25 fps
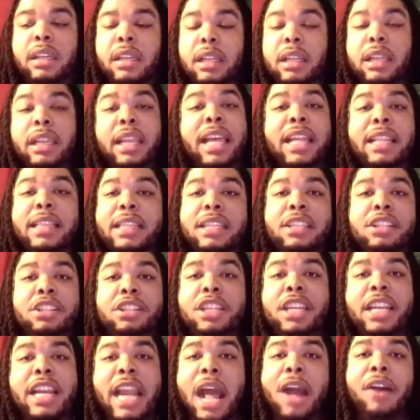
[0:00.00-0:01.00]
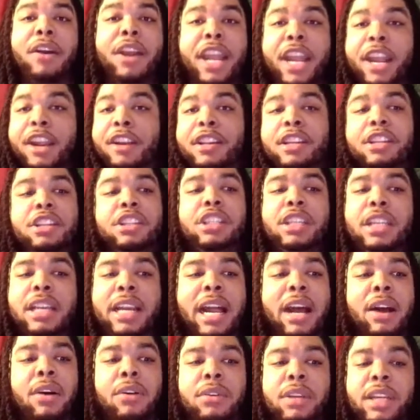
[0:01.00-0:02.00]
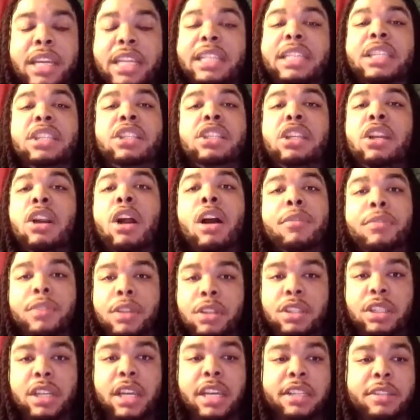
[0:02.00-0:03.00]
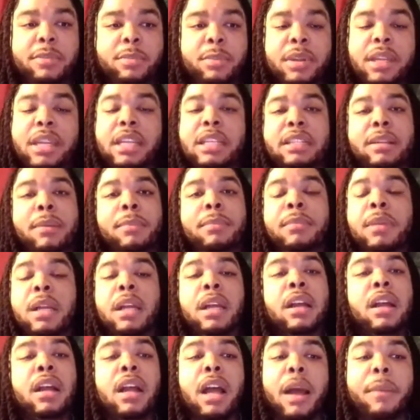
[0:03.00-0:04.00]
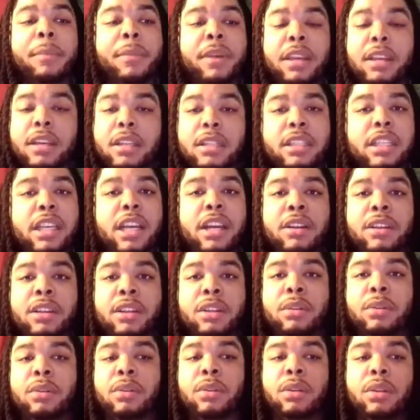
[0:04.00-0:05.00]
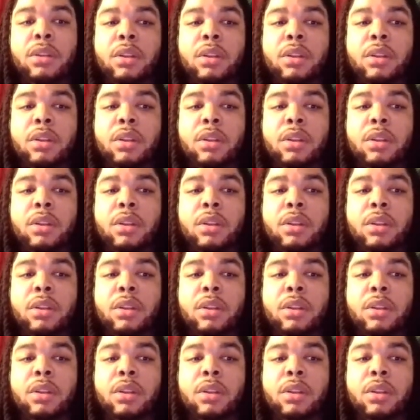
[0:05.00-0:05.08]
let this shit out. Air this shit out. Get the shit off your chest, because I'm here to tell you